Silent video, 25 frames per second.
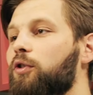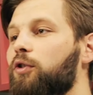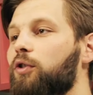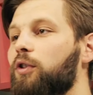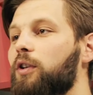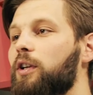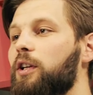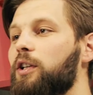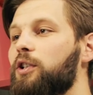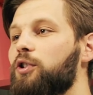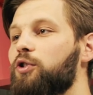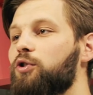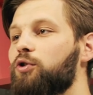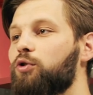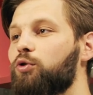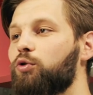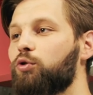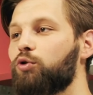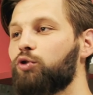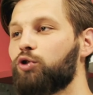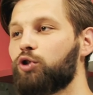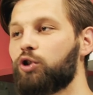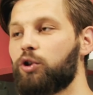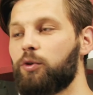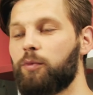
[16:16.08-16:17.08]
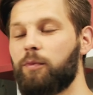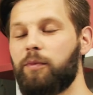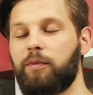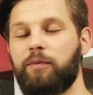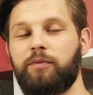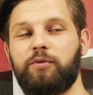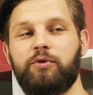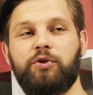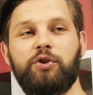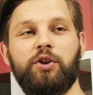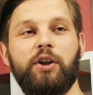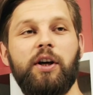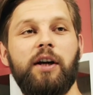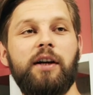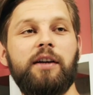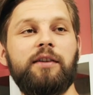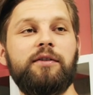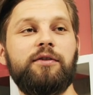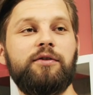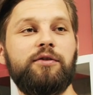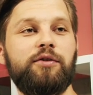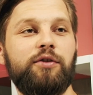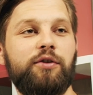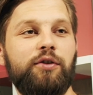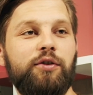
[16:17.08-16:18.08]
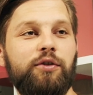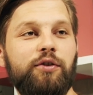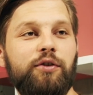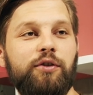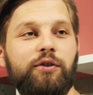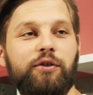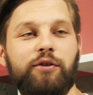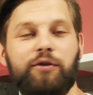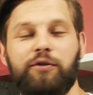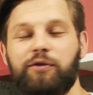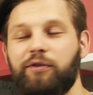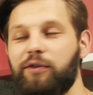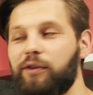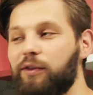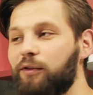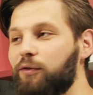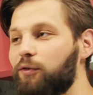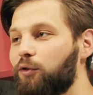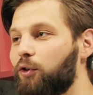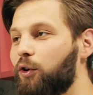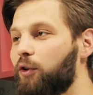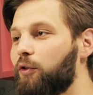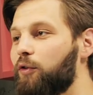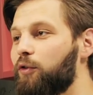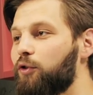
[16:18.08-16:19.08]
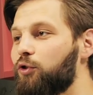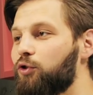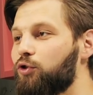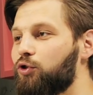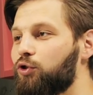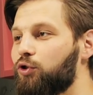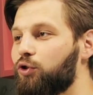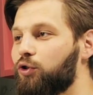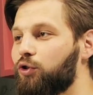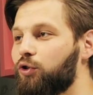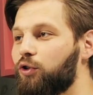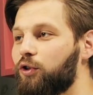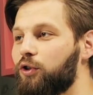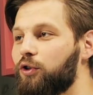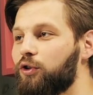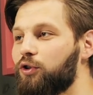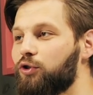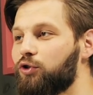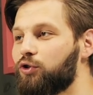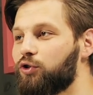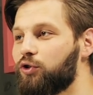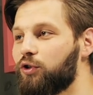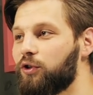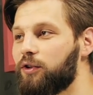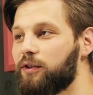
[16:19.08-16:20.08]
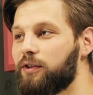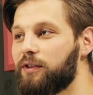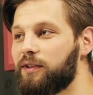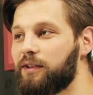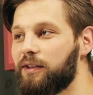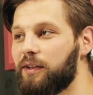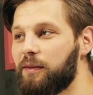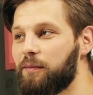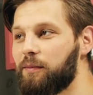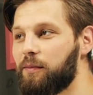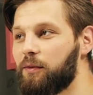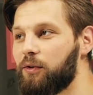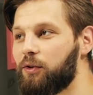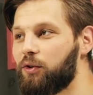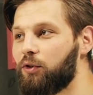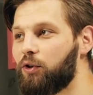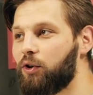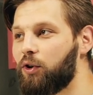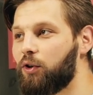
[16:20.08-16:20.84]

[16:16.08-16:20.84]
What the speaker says: you'll already have a lot of ideas about small businesses and how to improve them